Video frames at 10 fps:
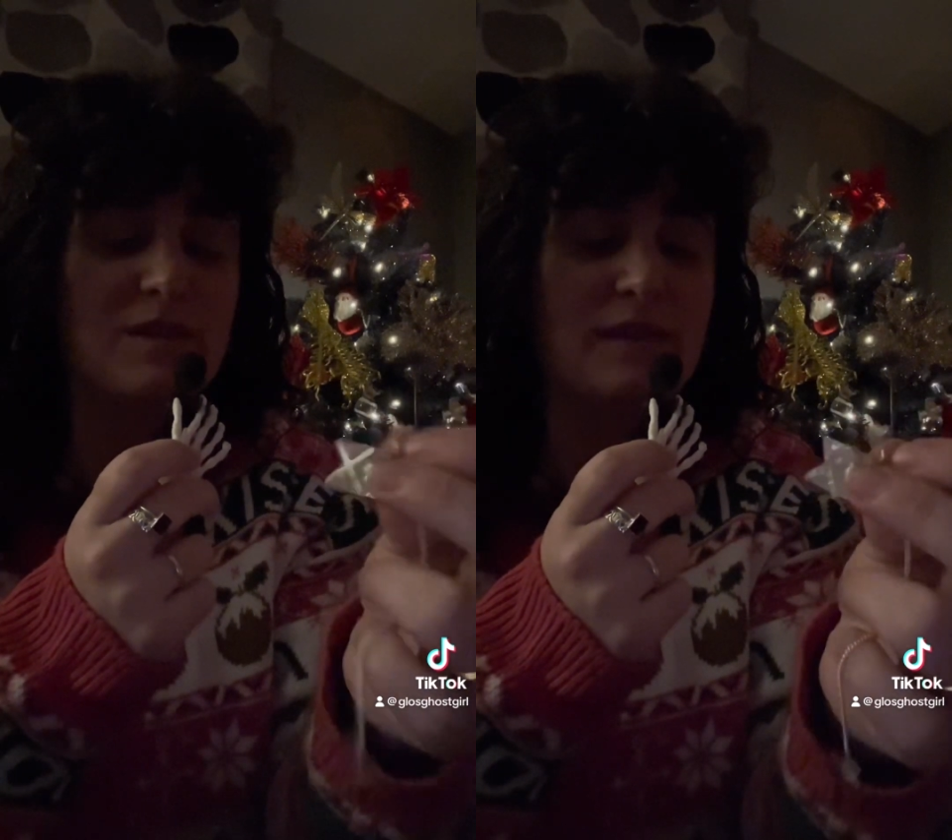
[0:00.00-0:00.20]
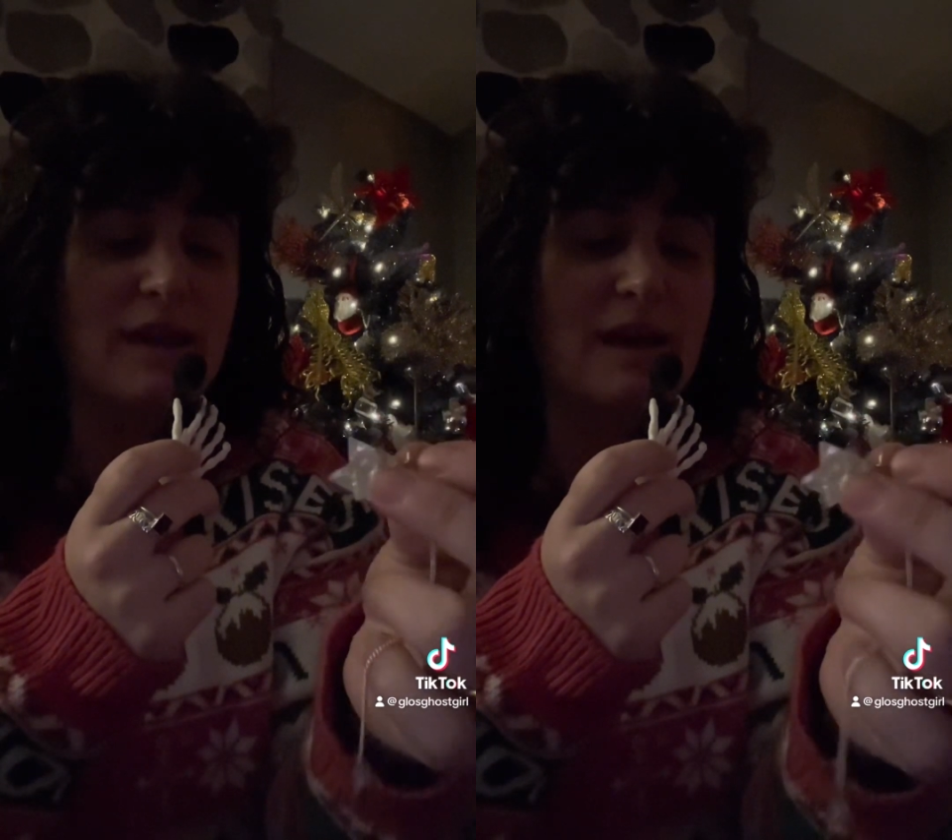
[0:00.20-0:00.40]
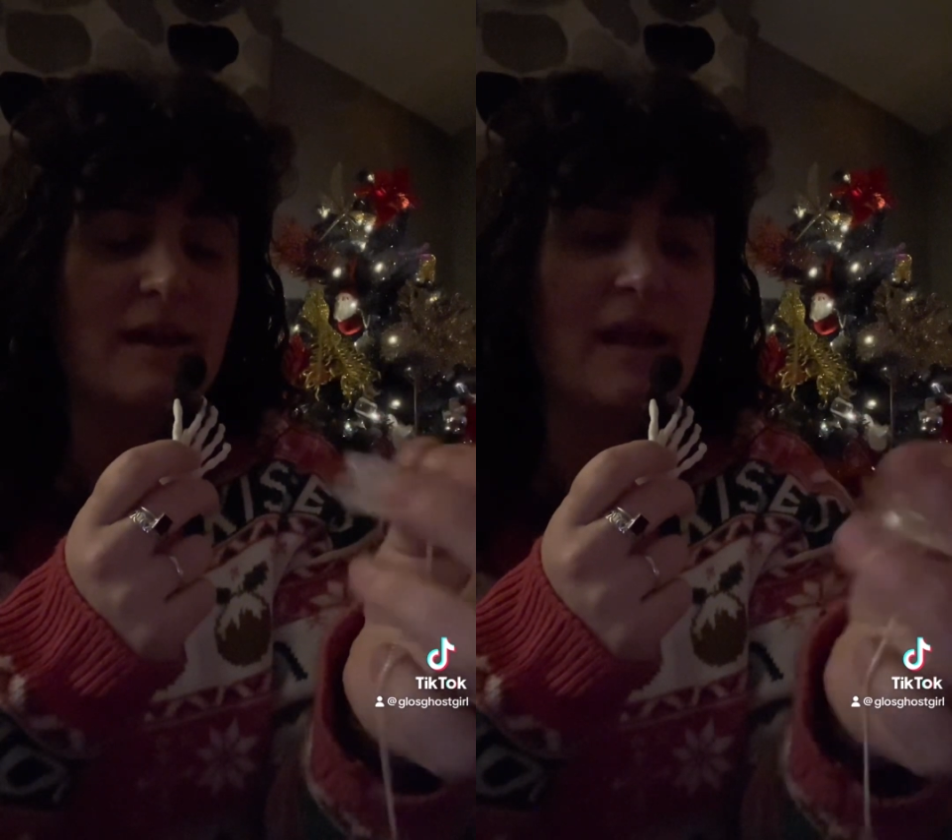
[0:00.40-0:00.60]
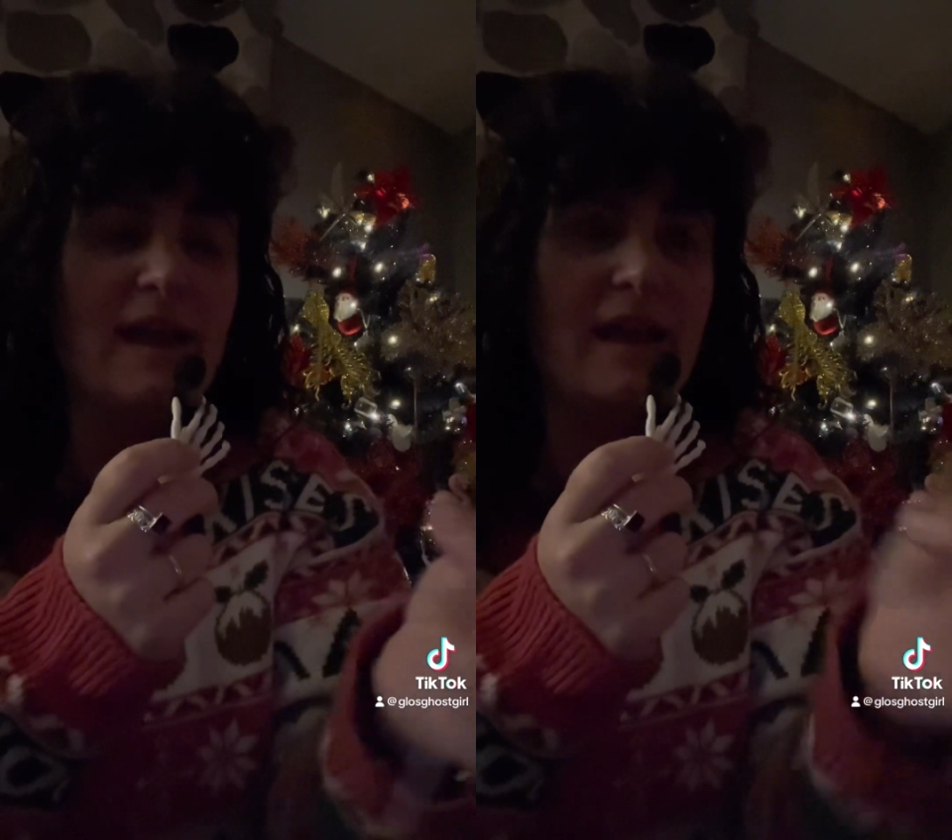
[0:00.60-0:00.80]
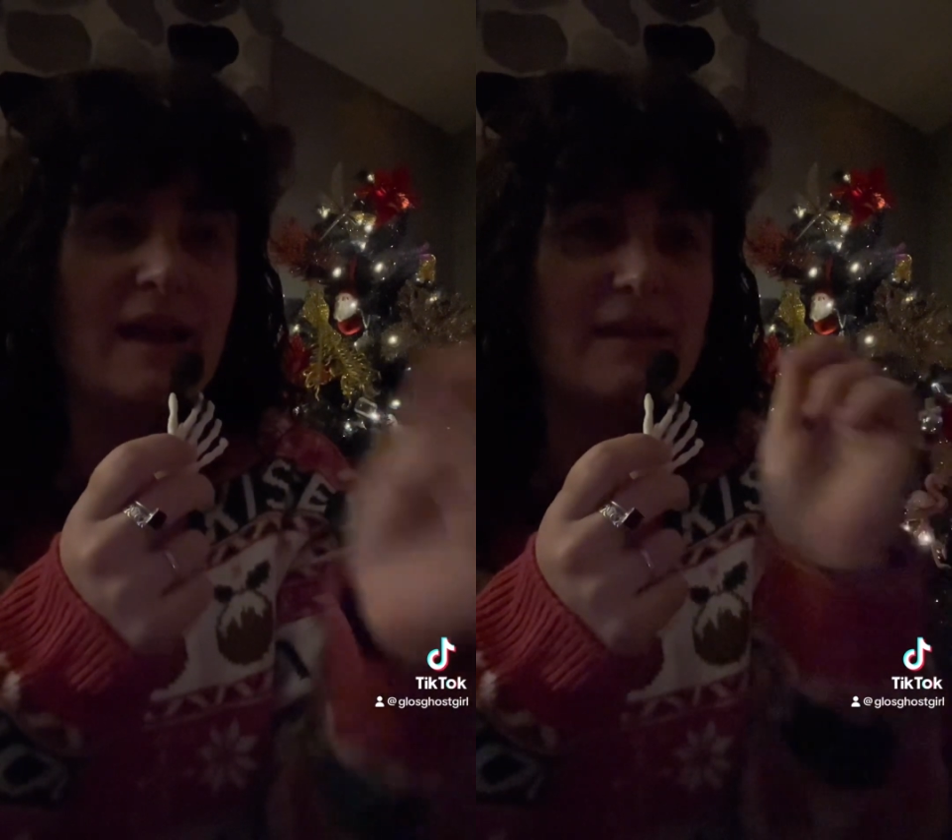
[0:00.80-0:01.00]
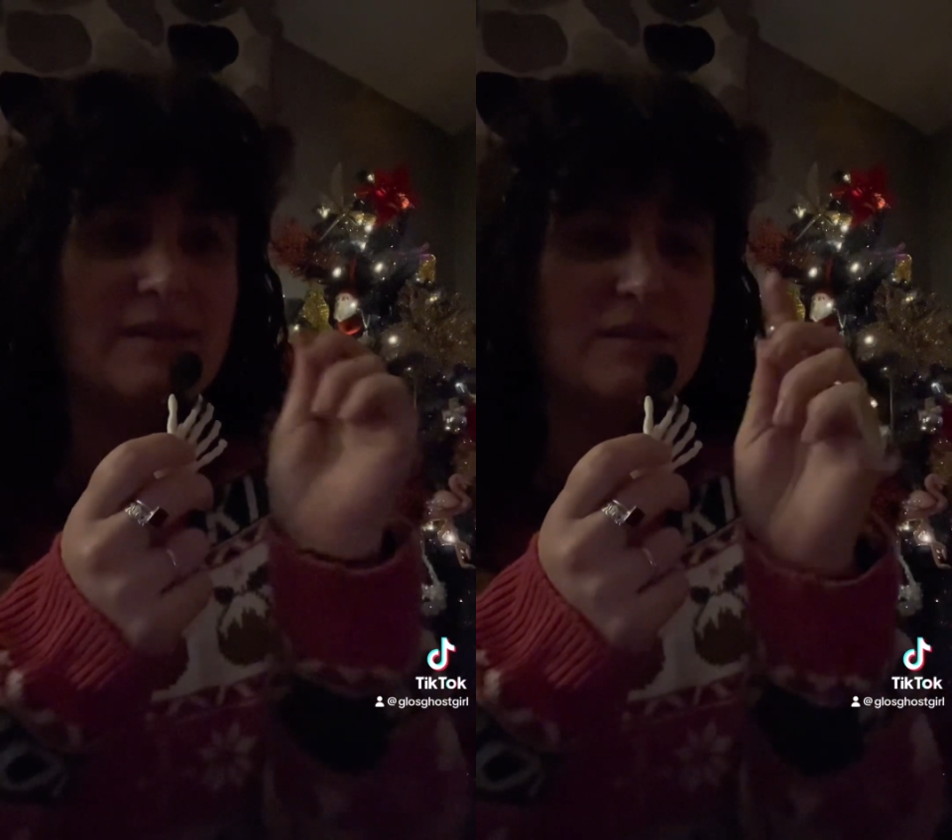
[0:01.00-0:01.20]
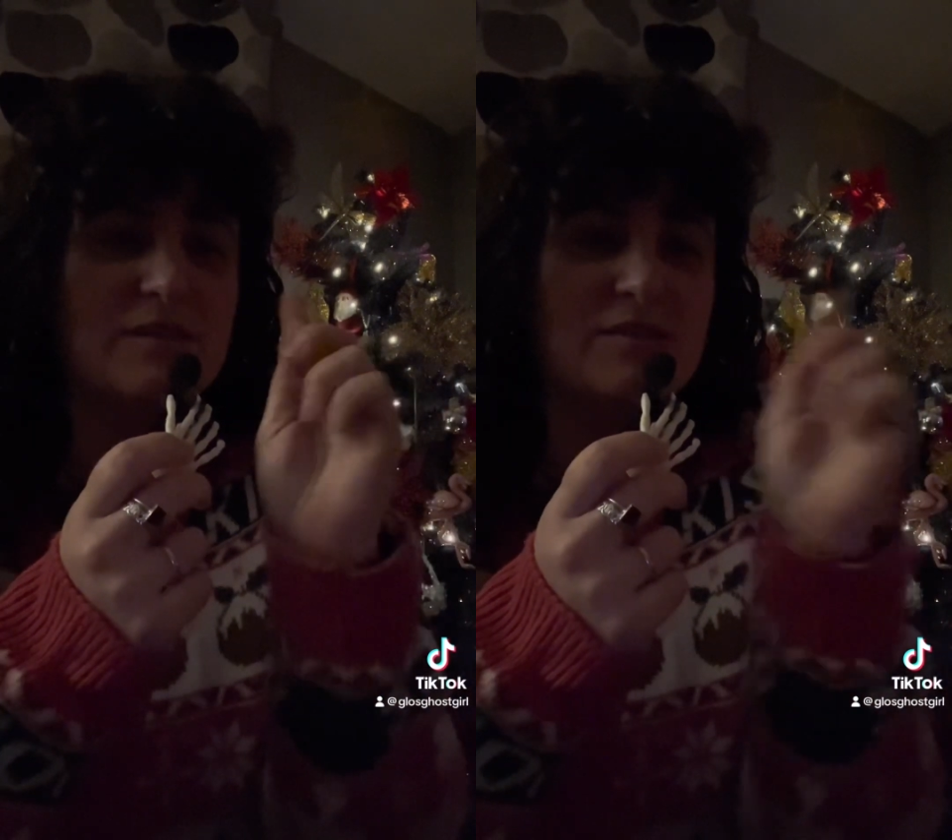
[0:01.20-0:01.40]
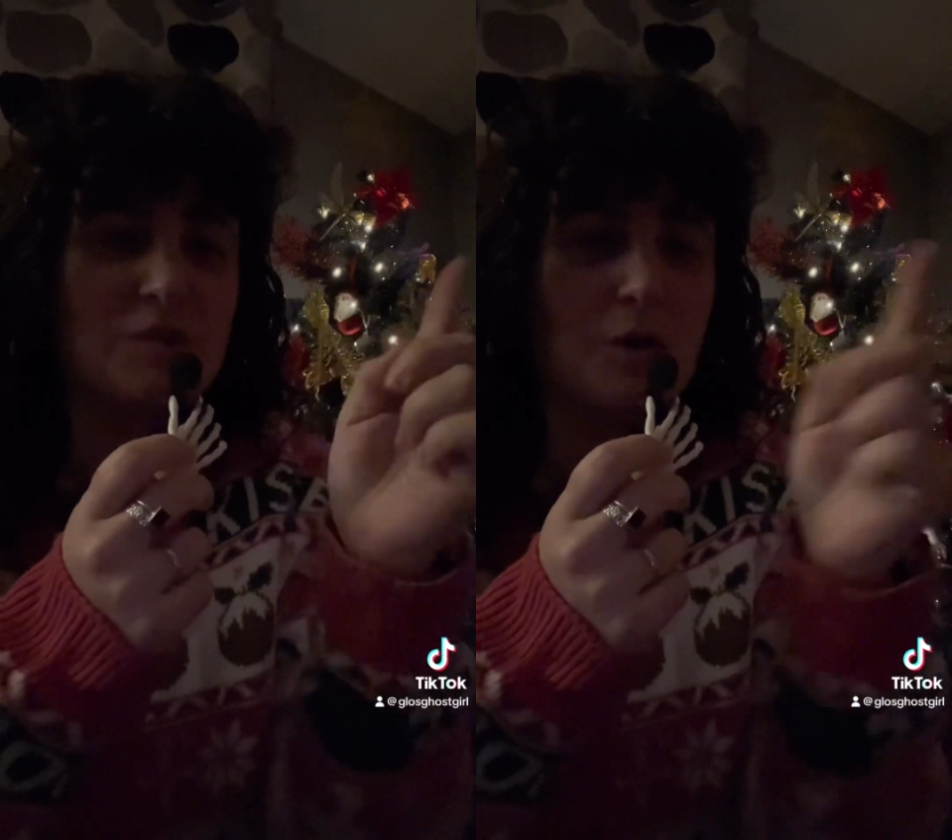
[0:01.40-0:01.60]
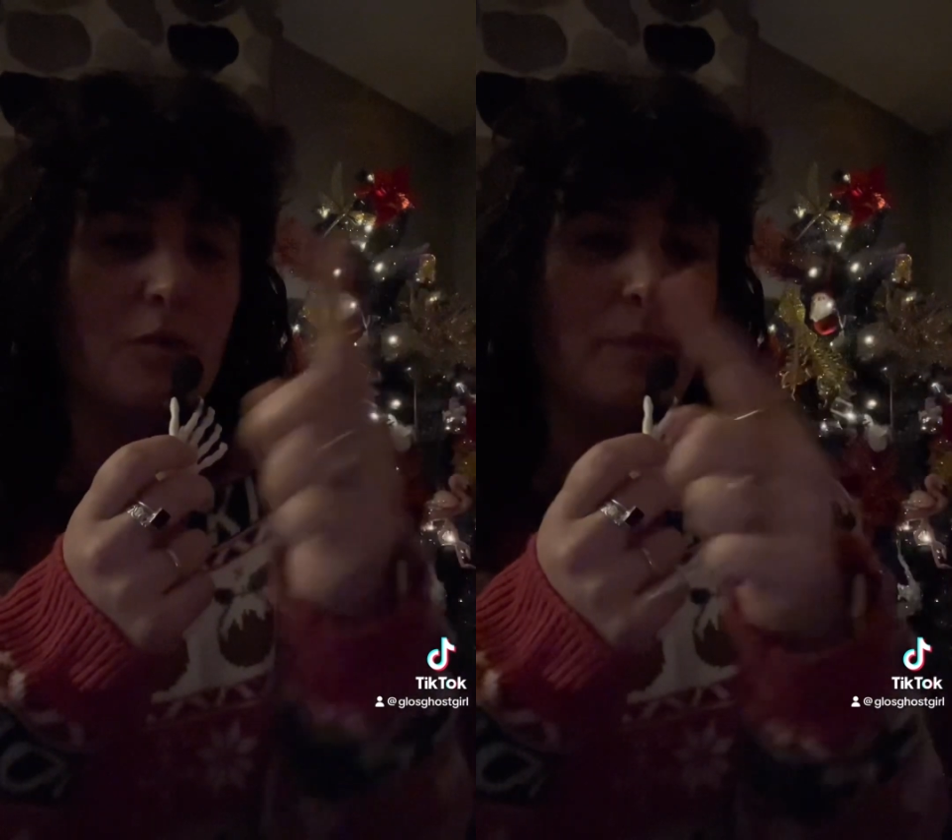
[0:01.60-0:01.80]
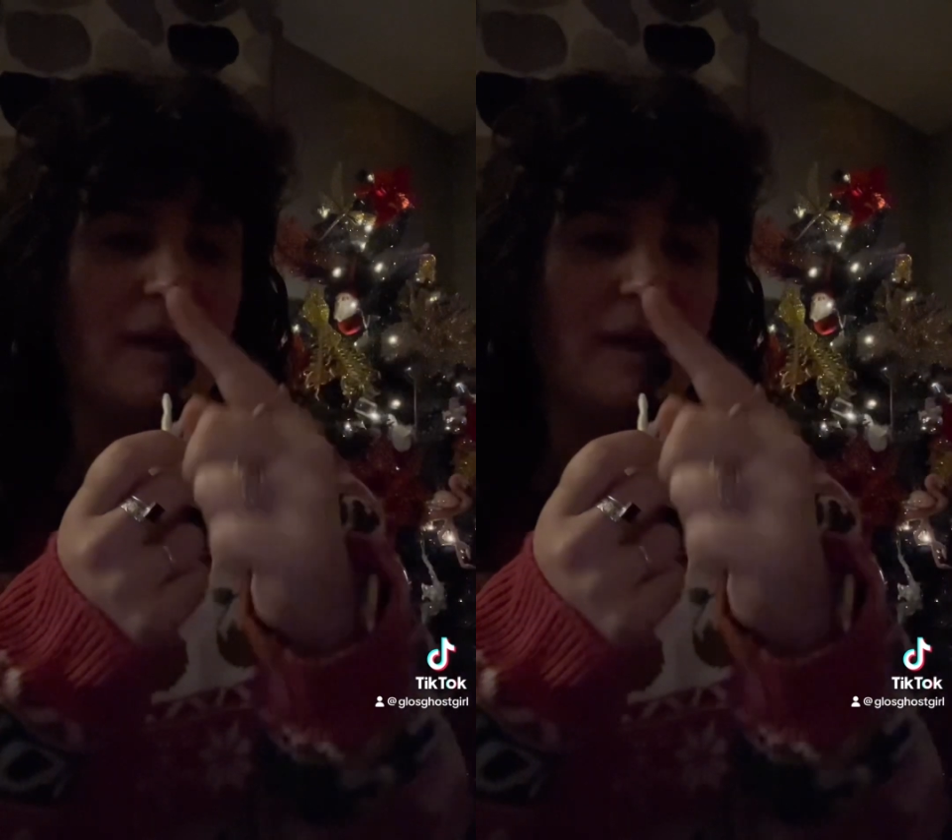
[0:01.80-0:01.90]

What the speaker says: in there, and it does the whole